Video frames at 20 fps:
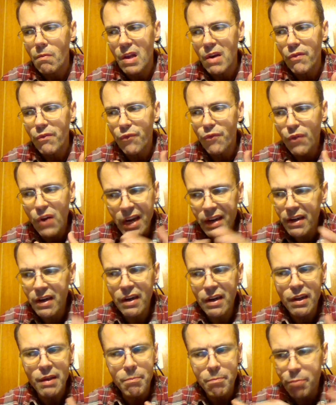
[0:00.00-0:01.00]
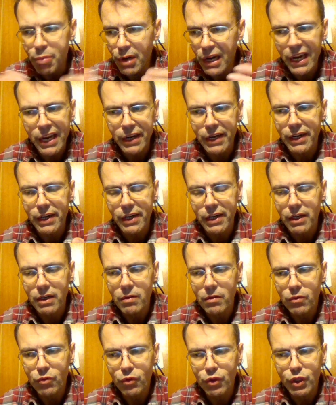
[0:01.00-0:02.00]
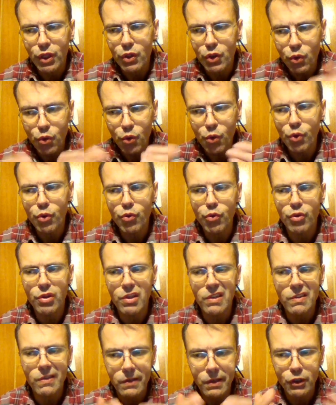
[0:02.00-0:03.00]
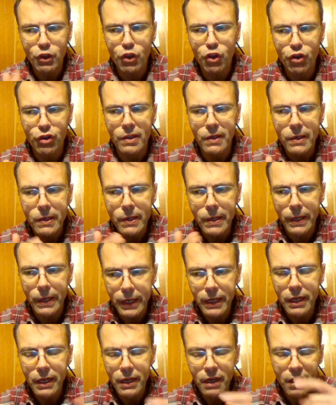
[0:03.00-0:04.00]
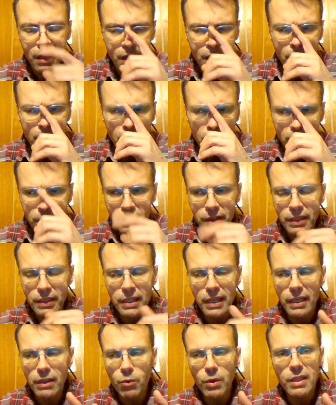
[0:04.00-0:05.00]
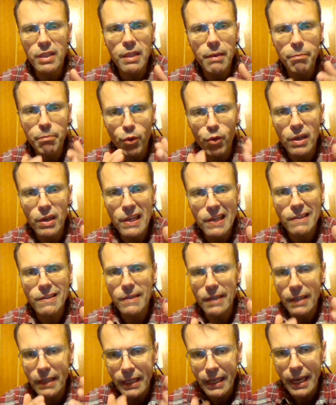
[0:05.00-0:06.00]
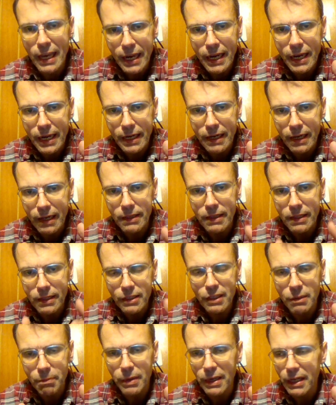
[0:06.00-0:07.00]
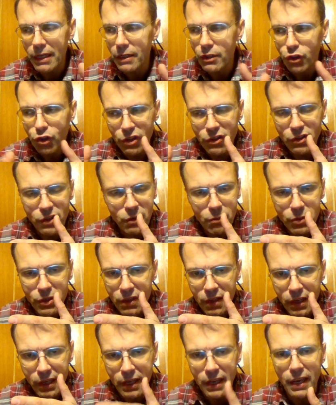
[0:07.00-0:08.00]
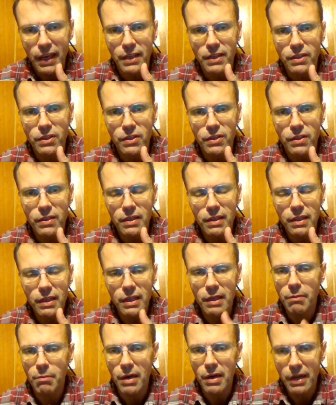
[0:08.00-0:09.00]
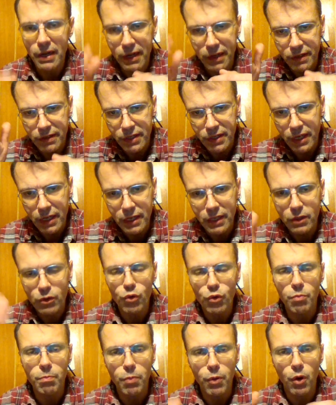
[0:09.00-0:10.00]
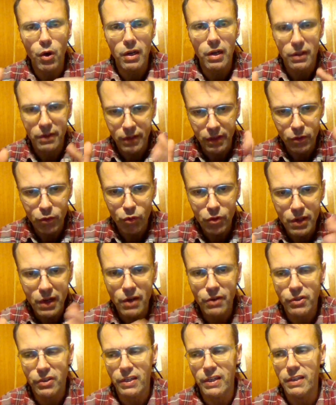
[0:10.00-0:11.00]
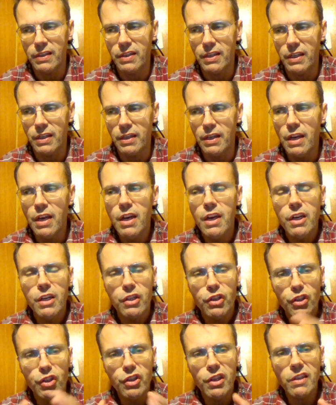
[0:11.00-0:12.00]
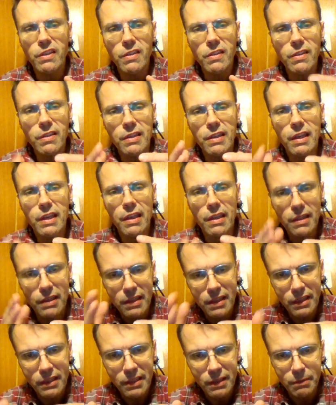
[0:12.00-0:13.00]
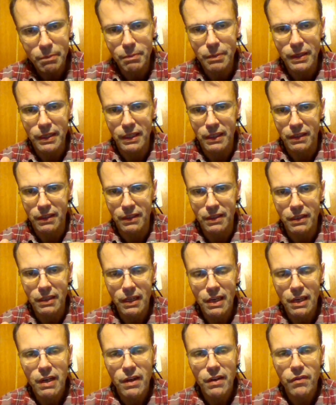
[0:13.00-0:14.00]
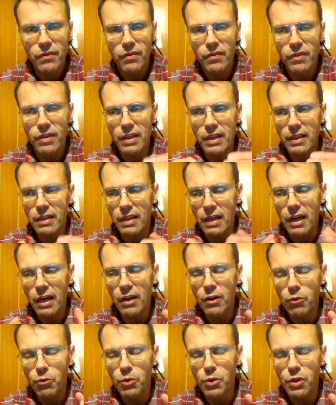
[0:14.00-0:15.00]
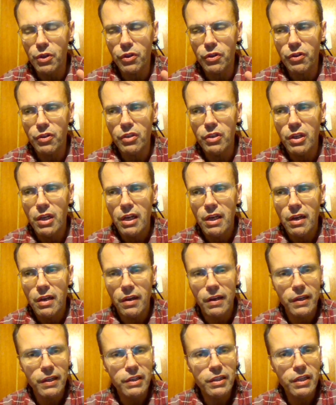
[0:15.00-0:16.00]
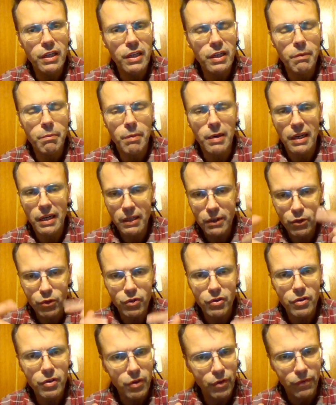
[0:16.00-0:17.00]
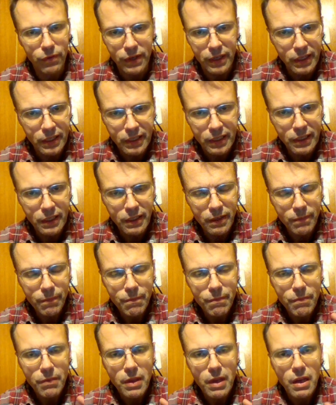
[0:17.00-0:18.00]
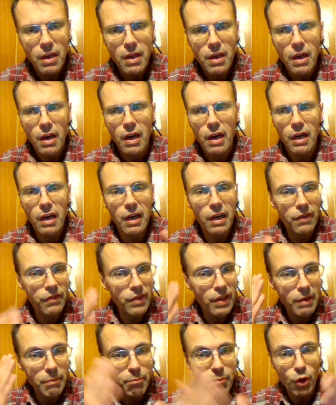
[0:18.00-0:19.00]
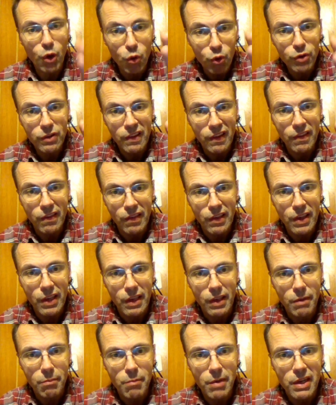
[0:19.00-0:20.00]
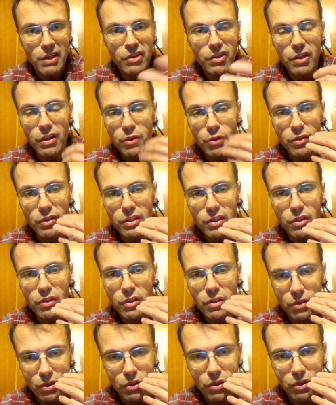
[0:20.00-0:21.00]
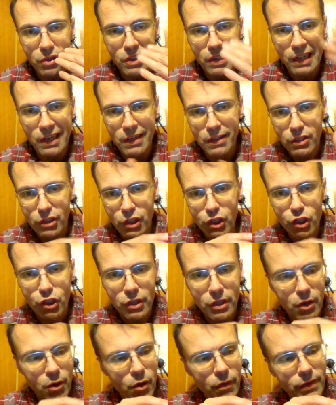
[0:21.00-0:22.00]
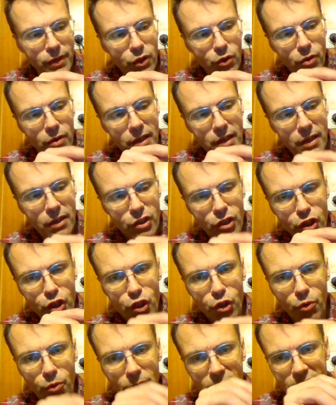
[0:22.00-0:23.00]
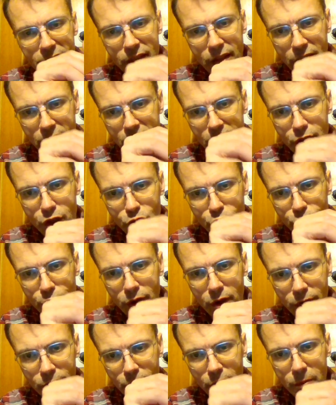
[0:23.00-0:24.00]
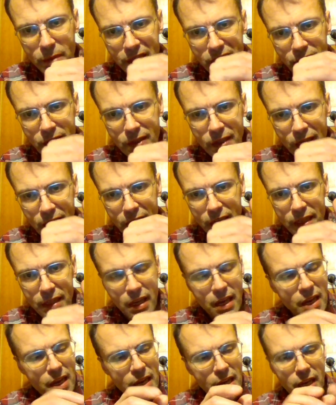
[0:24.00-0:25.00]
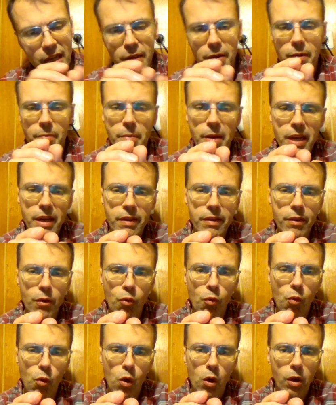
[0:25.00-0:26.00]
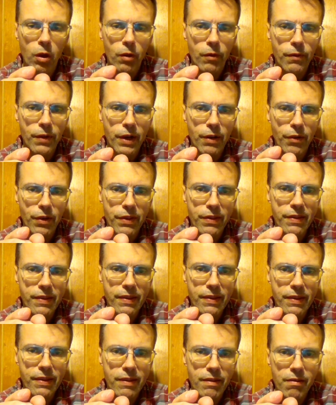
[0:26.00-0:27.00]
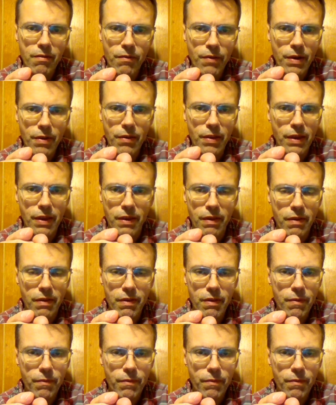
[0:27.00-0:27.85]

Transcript: finally break the tooth to the such degree that when the police again anticipated, just as was the case in my taking to Poland in 2018, just as they anticipated that I would return back to Slovenia, they broke the teeth. Basically, they always do it in a such a way that they drill from inside and they make the wall very, very